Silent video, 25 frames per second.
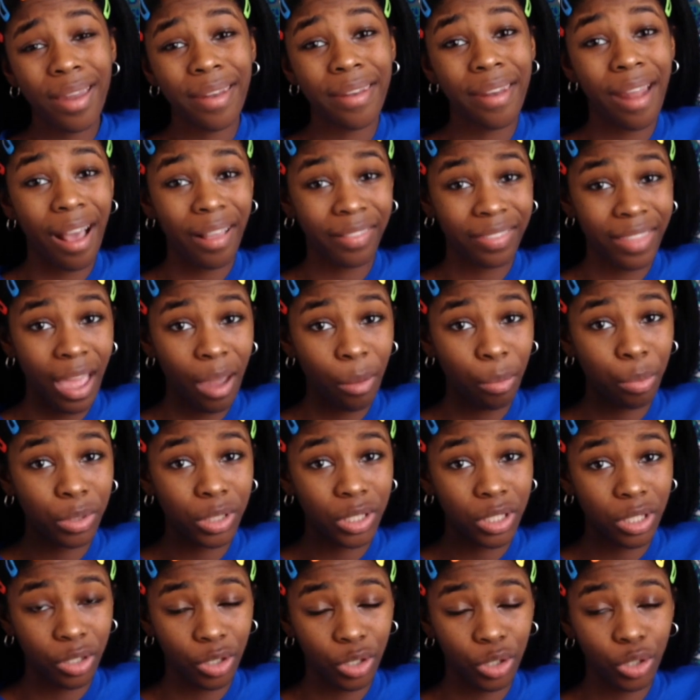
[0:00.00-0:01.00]
not that
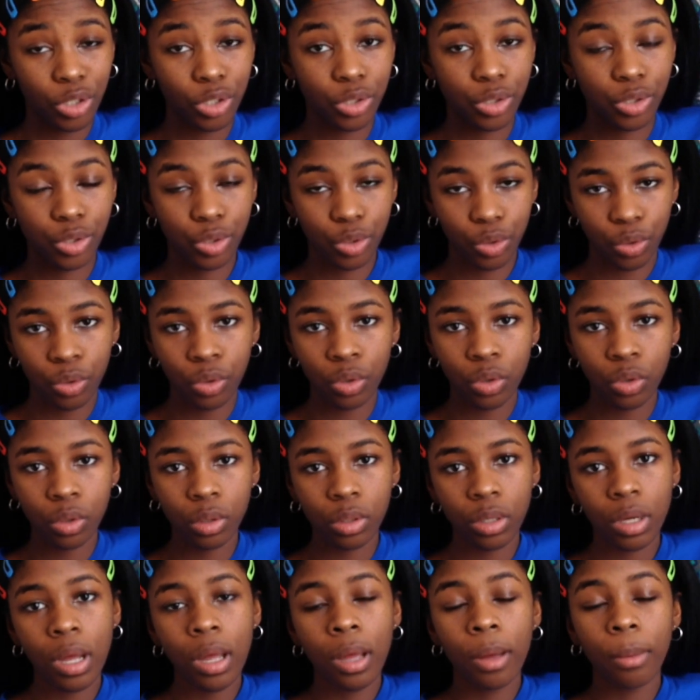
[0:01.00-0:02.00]
particular
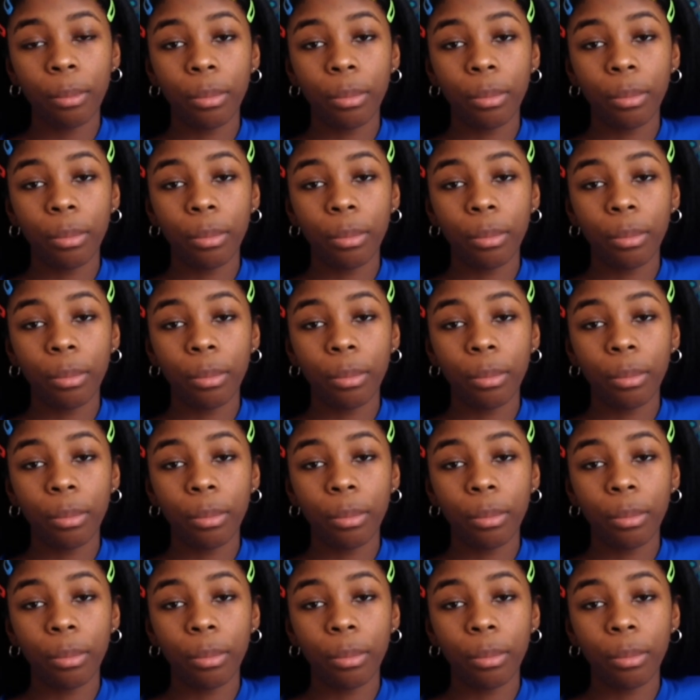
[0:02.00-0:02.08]
school,